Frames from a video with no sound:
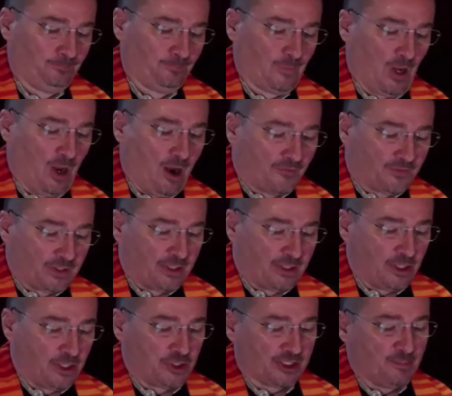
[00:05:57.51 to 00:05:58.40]
Often it
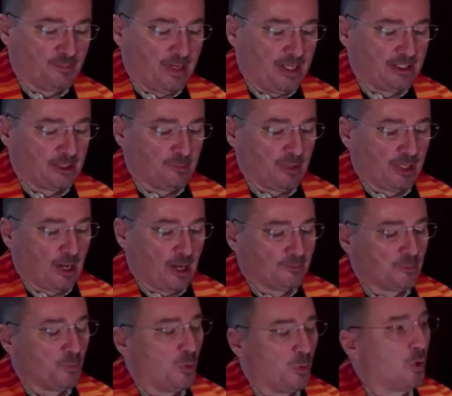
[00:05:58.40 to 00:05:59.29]
just means it becomes
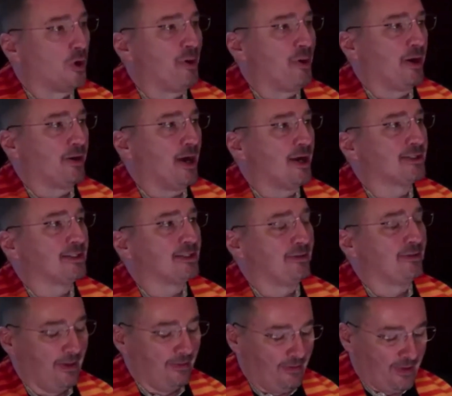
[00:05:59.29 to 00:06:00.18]
more about us
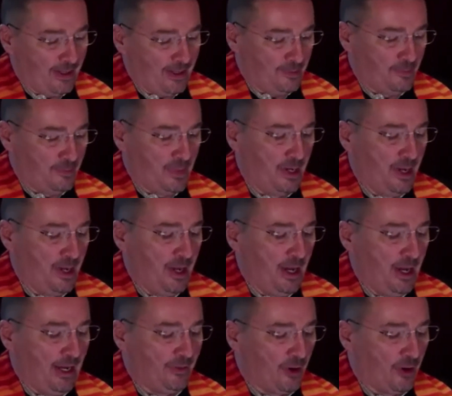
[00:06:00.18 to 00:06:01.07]
than them
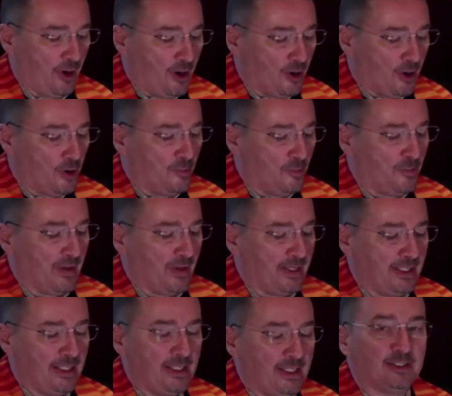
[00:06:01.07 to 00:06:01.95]
and the harm that
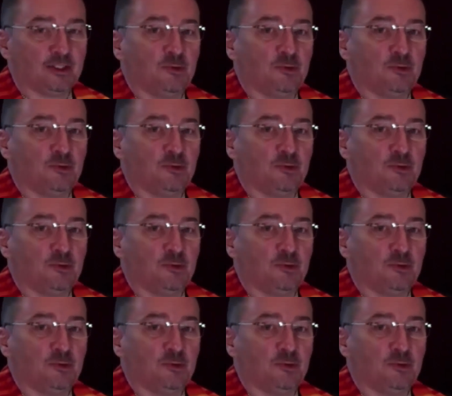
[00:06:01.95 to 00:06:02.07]
needs to be